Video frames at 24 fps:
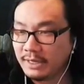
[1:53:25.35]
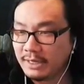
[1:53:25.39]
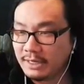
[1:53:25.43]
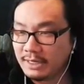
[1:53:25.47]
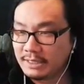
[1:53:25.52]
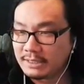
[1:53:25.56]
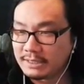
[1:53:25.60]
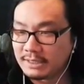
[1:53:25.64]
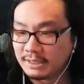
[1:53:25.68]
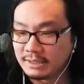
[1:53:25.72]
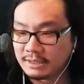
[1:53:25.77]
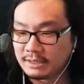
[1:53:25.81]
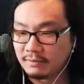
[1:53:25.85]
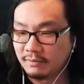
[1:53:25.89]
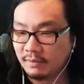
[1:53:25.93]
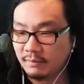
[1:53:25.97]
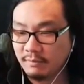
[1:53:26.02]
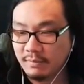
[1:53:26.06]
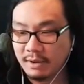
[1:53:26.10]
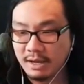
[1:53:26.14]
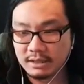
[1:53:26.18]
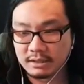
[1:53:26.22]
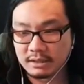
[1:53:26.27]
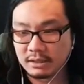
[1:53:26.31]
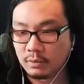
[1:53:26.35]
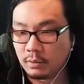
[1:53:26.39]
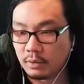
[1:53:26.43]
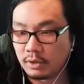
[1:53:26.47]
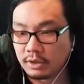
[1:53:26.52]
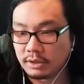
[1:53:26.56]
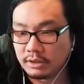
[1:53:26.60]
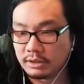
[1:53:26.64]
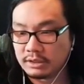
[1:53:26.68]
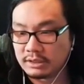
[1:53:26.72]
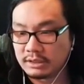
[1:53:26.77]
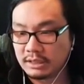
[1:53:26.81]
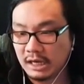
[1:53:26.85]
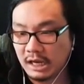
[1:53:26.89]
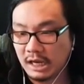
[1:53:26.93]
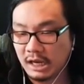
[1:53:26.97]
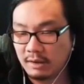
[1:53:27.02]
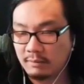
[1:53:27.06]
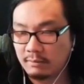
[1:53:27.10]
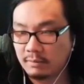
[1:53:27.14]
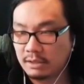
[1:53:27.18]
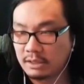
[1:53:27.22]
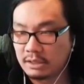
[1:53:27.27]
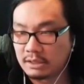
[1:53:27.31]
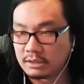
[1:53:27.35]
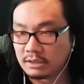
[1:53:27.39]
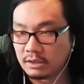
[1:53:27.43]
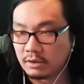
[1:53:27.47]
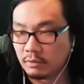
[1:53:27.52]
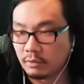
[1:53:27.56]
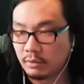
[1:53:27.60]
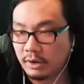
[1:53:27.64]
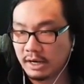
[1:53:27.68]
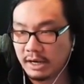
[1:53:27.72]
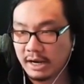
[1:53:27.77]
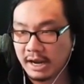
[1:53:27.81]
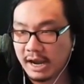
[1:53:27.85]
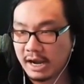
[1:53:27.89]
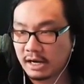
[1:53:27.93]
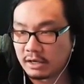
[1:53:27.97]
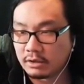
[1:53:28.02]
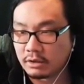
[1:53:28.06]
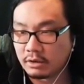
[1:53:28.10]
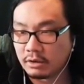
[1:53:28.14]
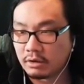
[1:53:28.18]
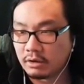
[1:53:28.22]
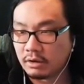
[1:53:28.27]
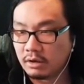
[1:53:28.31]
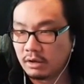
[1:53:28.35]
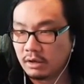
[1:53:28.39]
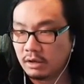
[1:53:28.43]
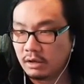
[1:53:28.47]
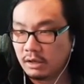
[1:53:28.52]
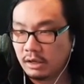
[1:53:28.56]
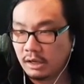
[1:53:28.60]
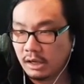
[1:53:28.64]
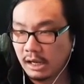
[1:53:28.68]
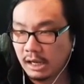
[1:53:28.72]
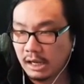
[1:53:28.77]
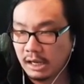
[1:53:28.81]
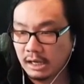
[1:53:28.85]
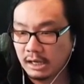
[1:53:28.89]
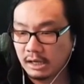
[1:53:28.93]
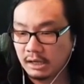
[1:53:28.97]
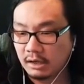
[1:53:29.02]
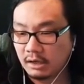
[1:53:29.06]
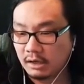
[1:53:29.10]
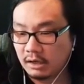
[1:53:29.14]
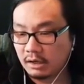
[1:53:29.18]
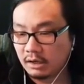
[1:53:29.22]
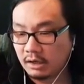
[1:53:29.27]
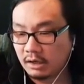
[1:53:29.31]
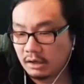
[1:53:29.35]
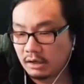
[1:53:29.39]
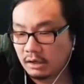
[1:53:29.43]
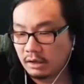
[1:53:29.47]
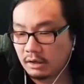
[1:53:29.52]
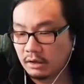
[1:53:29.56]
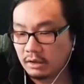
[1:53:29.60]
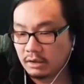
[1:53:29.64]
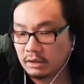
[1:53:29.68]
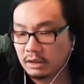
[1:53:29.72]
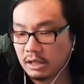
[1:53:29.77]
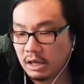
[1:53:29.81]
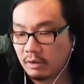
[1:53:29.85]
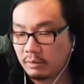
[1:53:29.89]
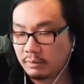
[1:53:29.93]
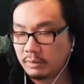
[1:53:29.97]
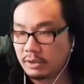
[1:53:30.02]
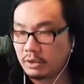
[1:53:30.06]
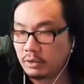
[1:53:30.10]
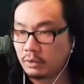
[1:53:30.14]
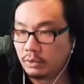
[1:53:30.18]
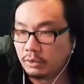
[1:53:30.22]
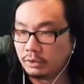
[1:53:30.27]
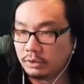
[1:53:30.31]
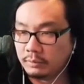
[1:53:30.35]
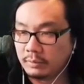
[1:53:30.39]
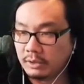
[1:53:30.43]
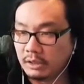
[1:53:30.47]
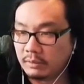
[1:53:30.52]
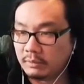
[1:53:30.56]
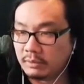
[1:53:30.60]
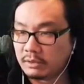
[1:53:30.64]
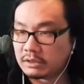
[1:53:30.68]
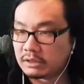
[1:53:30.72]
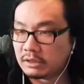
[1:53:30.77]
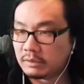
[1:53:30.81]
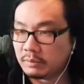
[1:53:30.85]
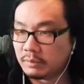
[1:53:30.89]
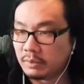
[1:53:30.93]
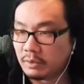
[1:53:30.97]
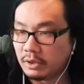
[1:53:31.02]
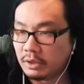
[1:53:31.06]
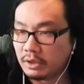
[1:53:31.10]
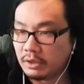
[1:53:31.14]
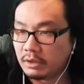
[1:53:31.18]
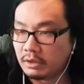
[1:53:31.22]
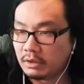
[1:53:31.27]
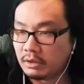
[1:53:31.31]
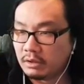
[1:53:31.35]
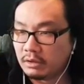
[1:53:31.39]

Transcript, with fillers: He's done some amazing work in this game. He's a great actor, and uh, it that would be cool to meet him at some point.